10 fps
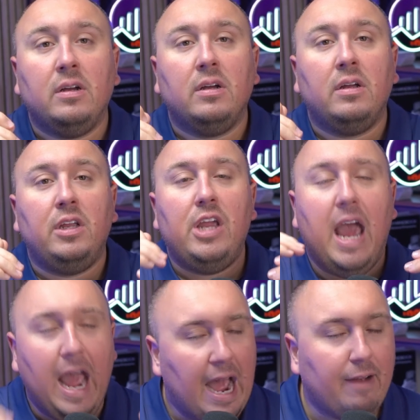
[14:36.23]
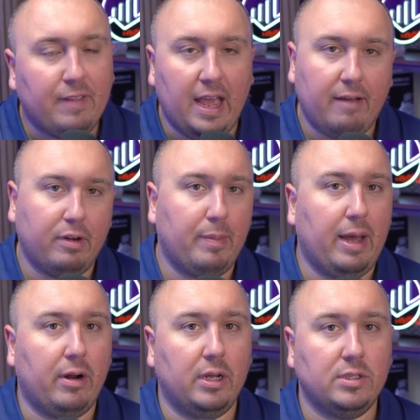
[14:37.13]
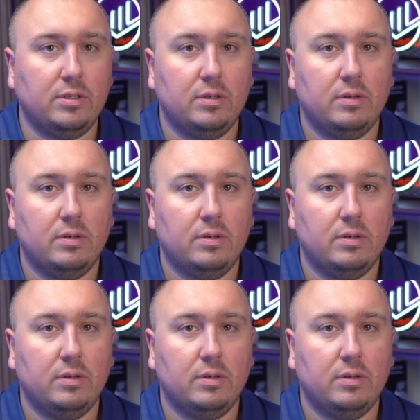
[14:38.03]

You have to have an about us.